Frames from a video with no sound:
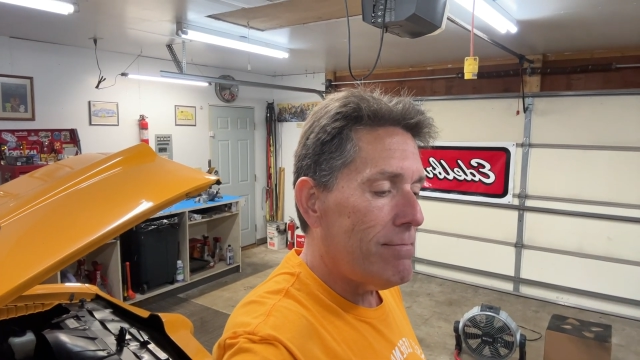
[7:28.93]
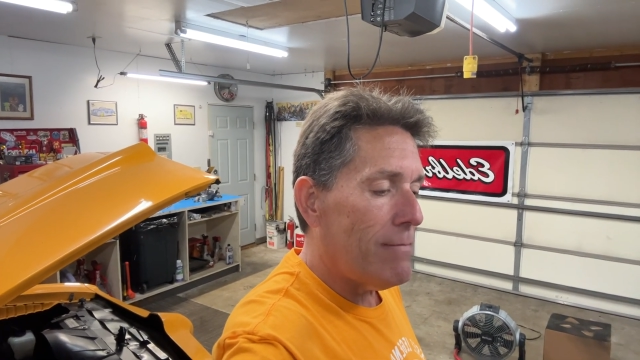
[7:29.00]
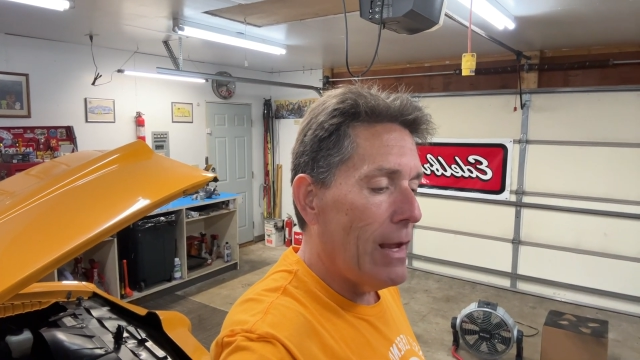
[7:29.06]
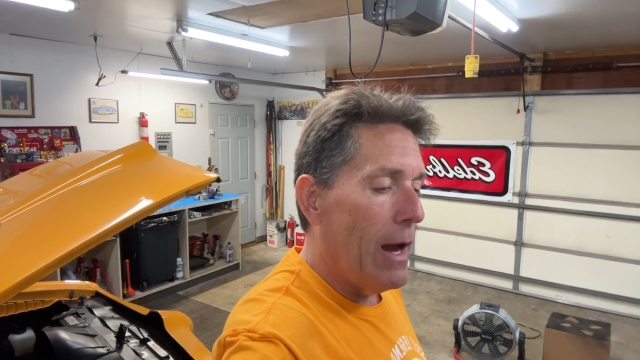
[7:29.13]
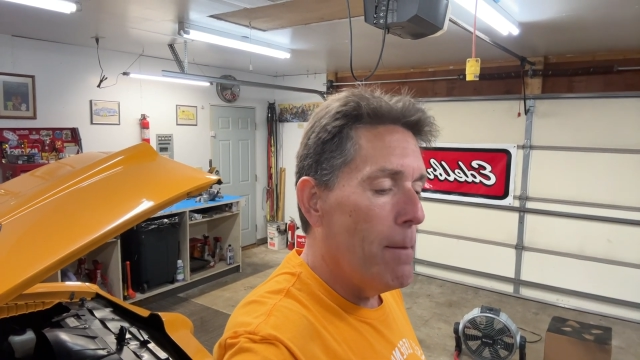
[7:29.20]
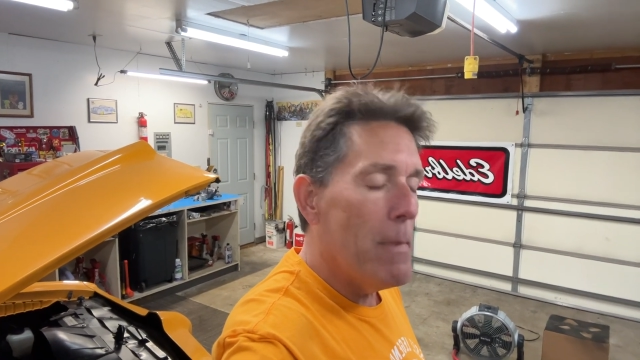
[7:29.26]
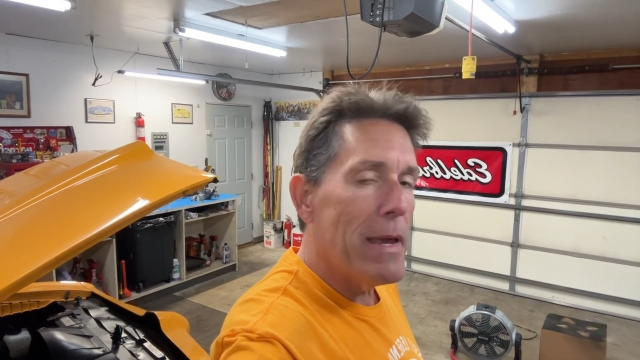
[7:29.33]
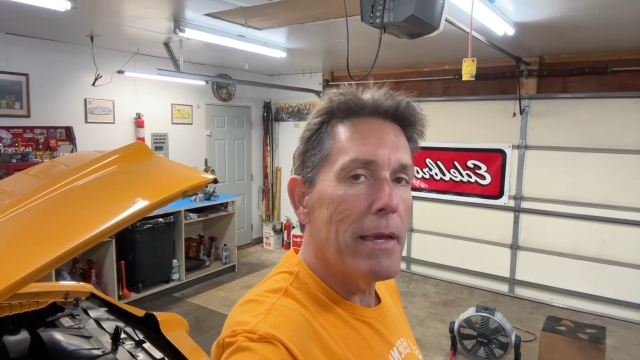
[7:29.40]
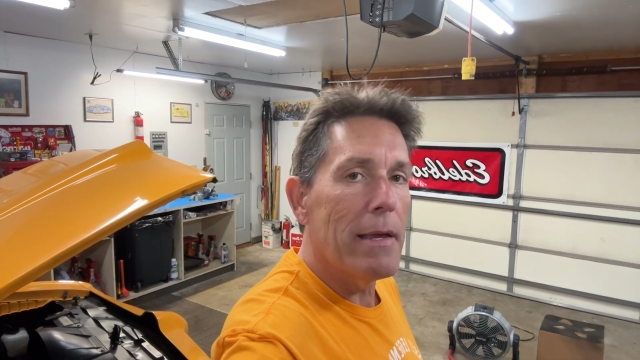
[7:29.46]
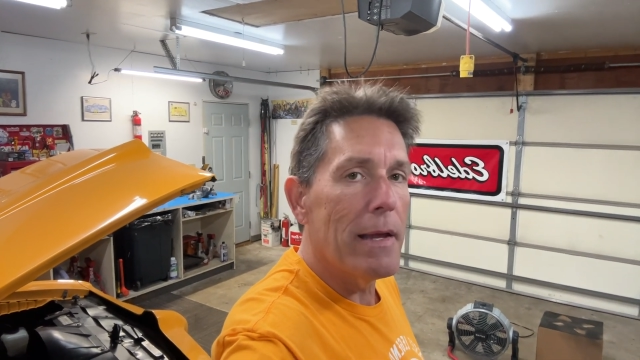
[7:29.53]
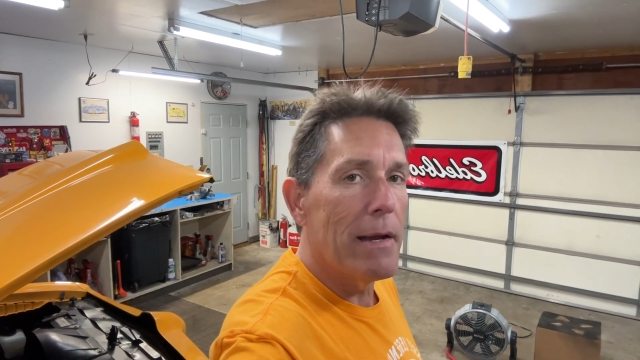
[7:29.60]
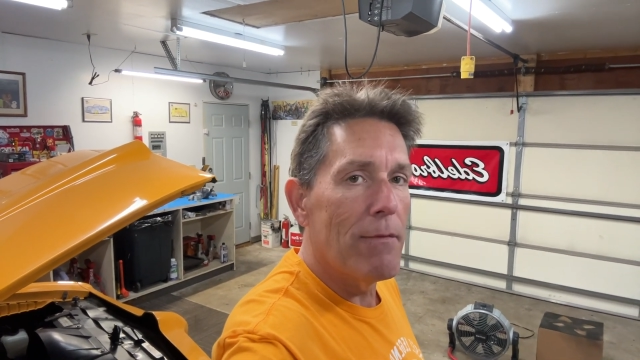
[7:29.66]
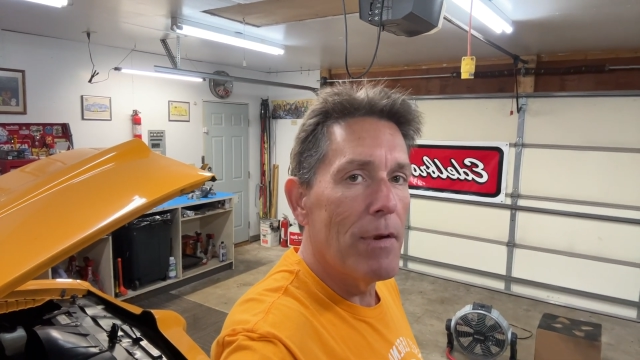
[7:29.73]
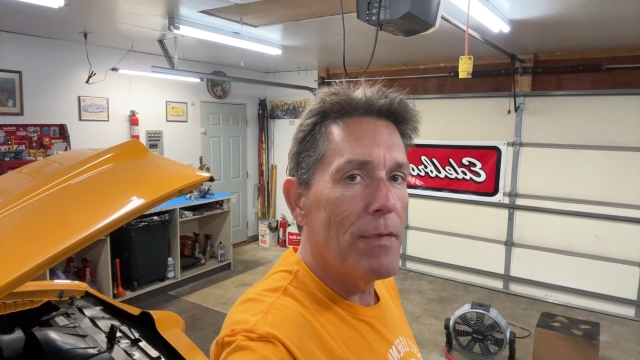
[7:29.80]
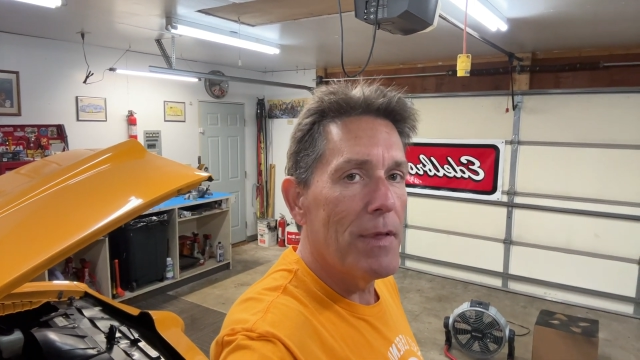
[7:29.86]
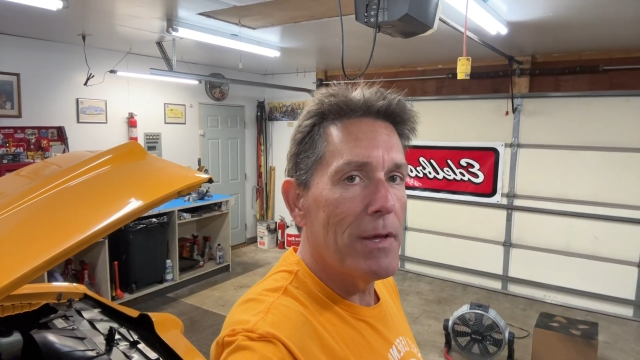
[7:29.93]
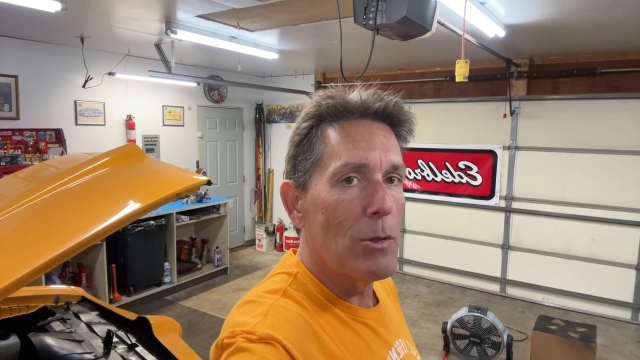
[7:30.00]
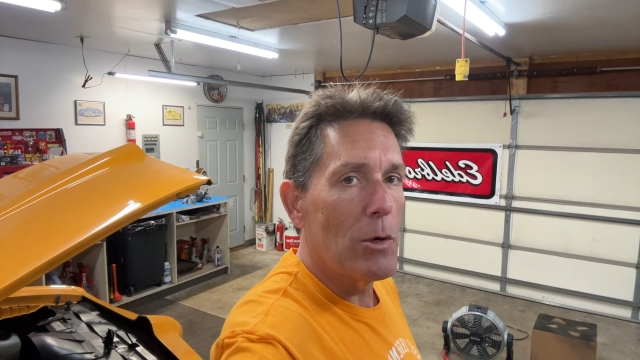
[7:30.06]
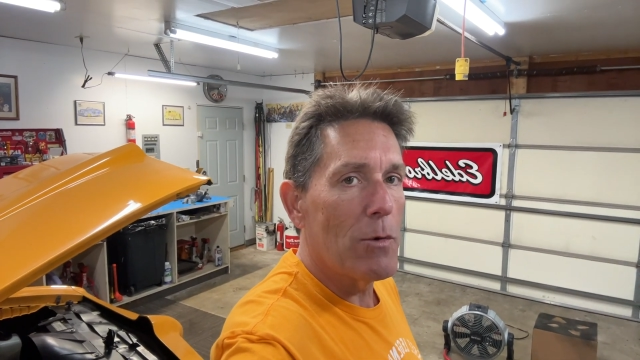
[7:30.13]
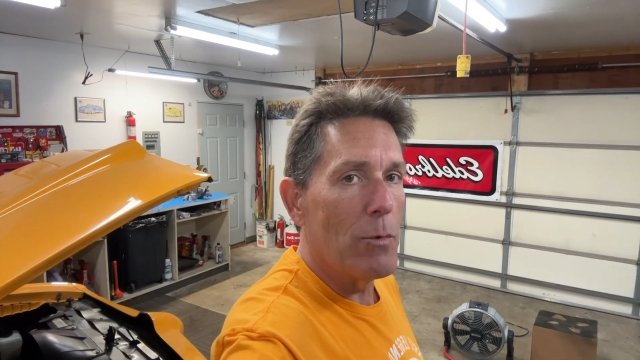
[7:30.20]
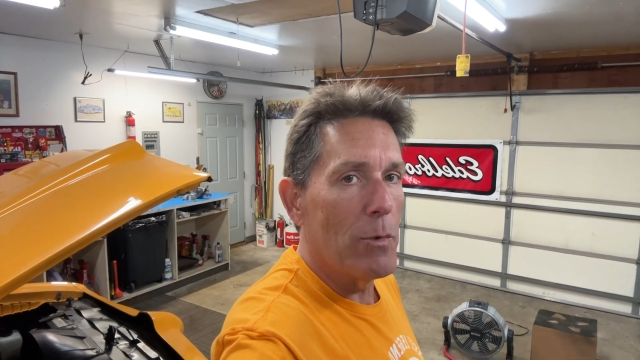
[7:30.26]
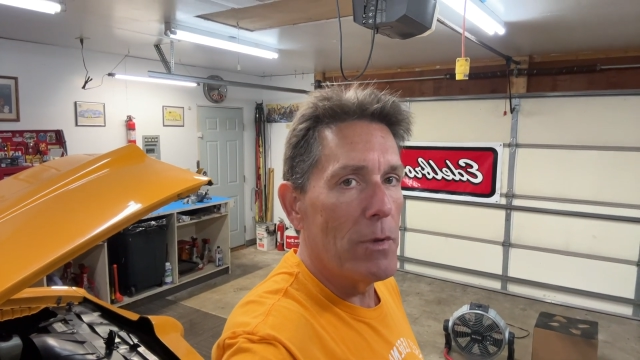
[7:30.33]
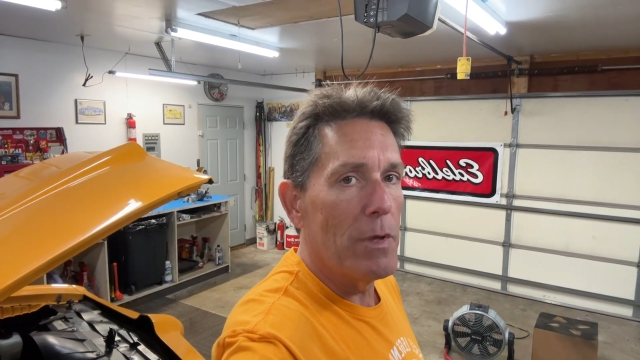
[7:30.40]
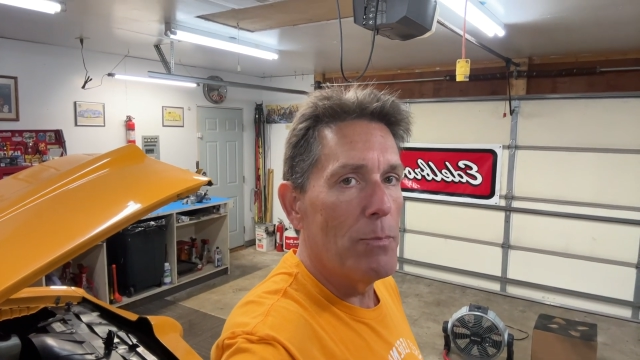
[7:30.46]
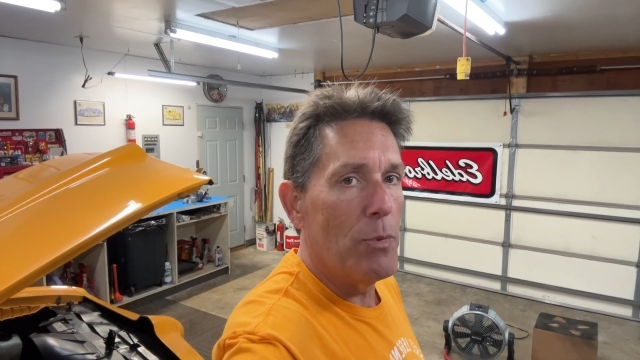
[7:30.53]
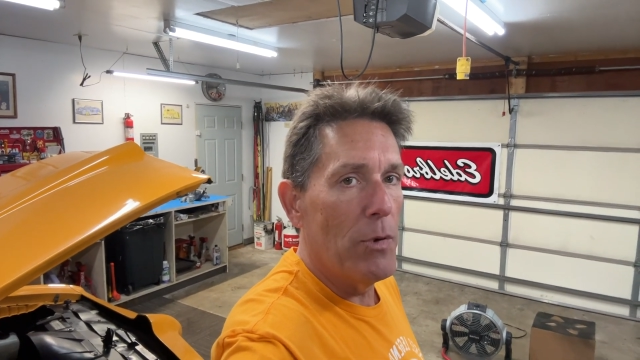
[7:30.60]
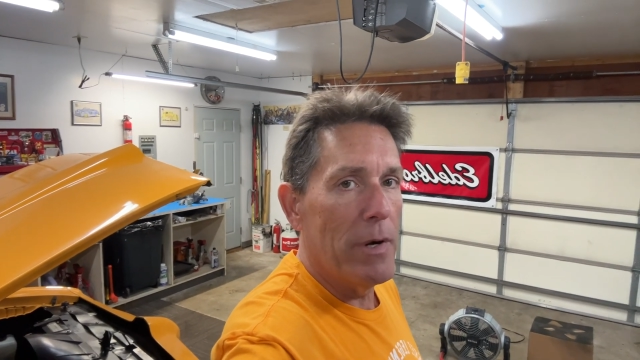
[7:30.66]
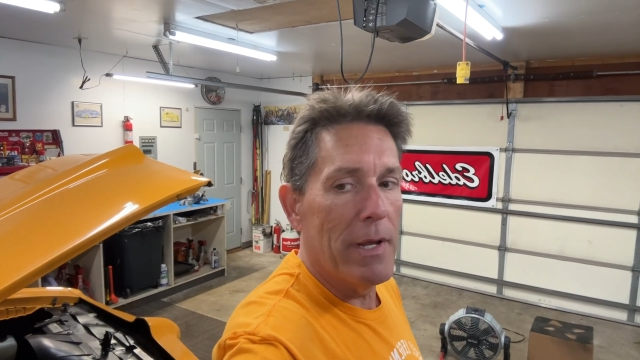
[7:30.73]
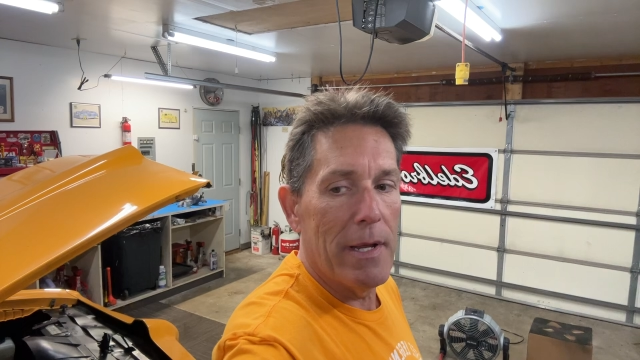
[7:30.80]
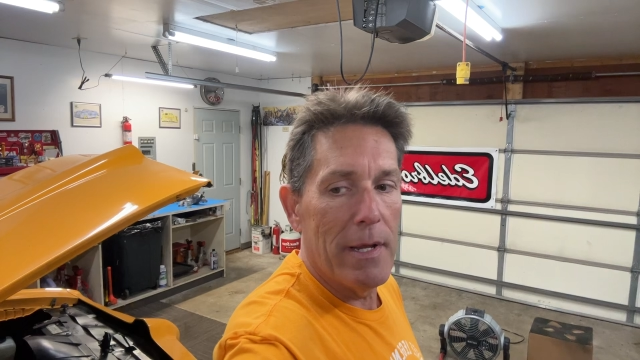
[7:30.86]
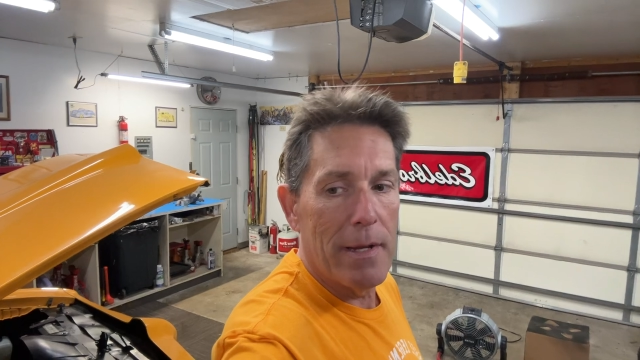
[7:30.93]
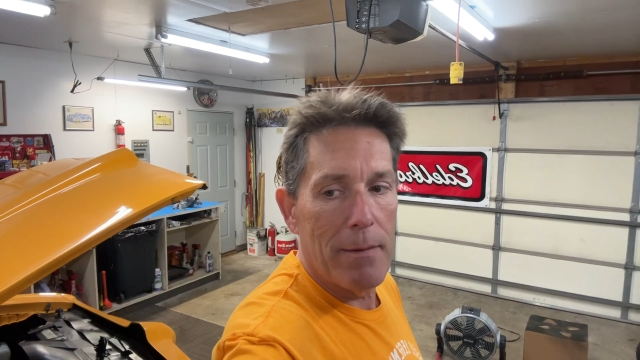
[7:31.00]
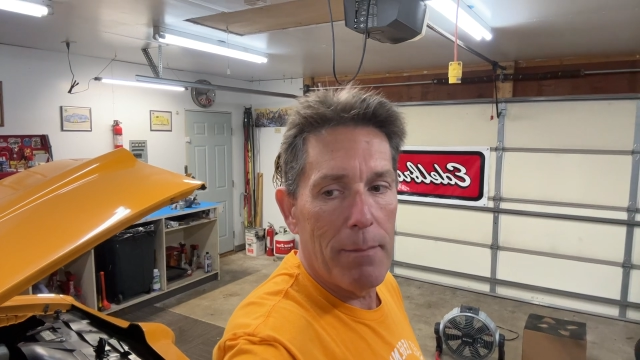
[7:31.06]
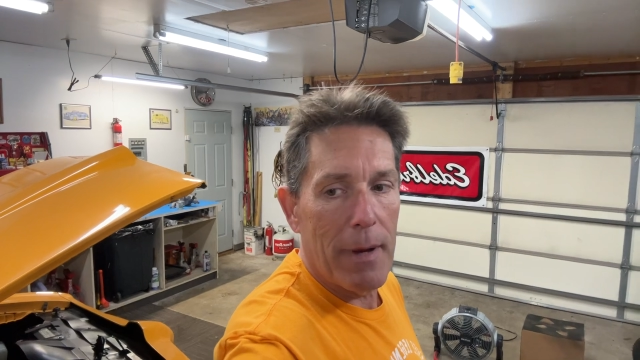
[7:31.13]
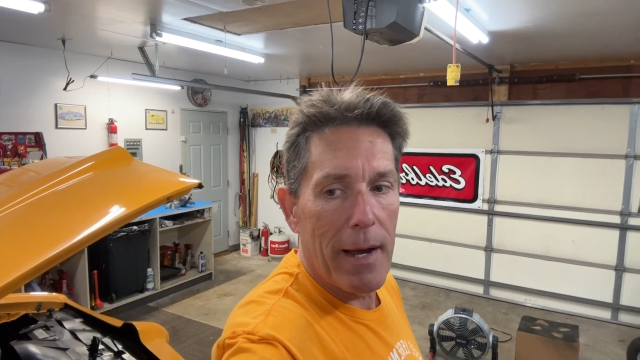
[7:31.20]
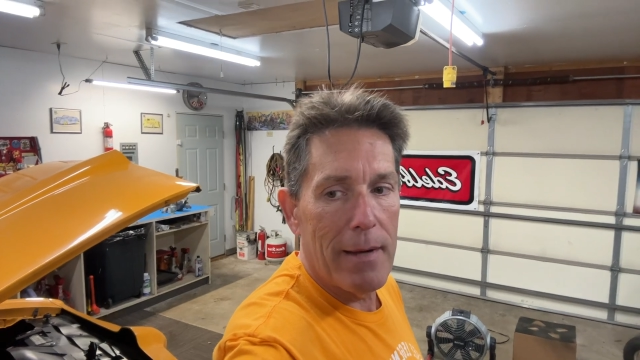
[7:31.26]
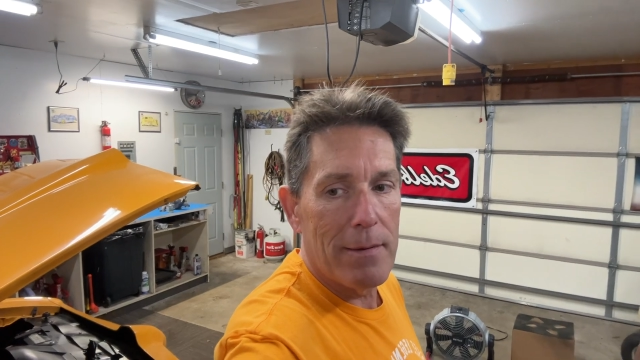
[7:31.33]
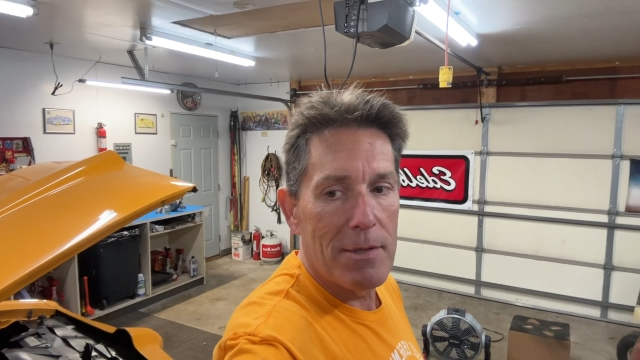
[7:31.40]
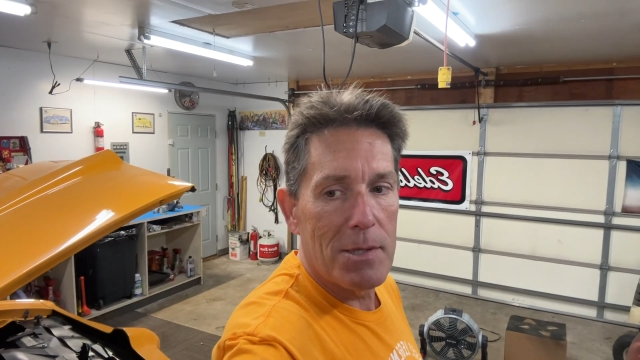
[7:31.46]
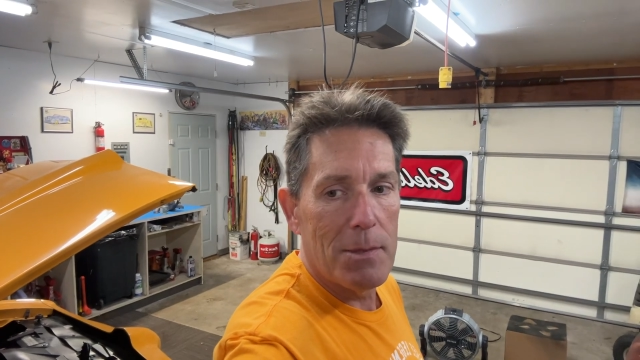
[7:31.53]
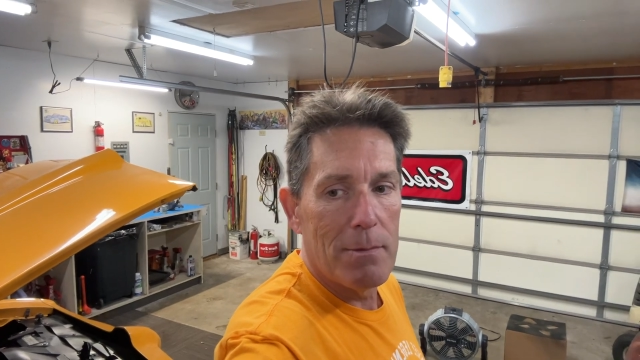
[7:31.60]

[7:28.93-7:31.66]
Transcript: I'm making everything look really pretty and buying